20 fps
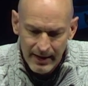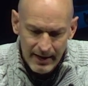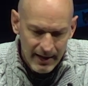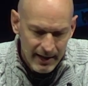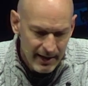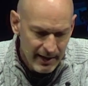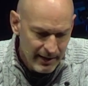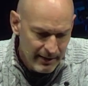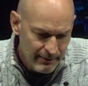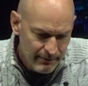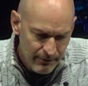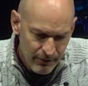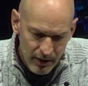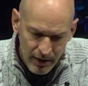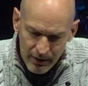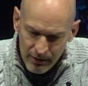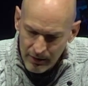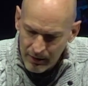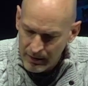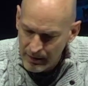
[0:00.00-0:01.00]
hey,
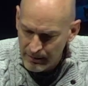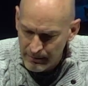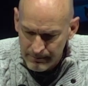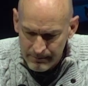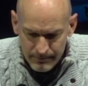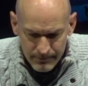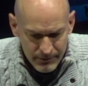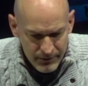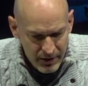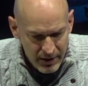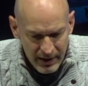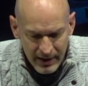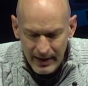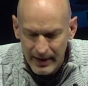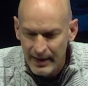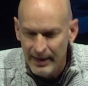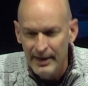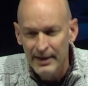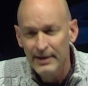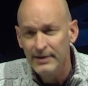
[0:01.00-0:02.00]
Father,
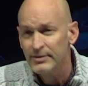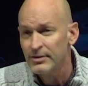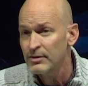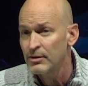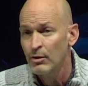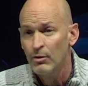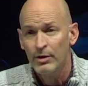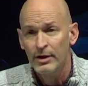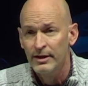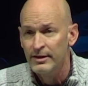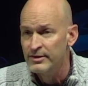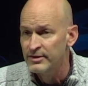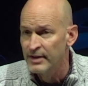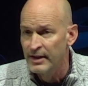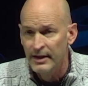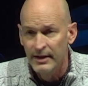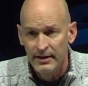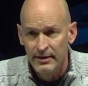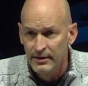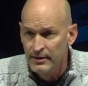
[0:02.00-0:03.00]
he doesn't know what he's
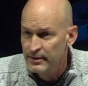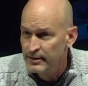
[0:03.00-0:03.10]
saying.